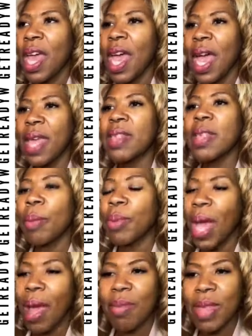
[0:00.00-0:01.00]
And
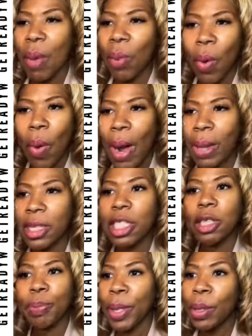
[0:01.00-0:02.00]
sometimes that requires a
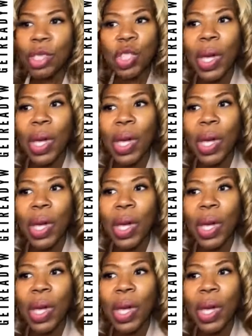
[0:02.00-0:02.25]
spiritual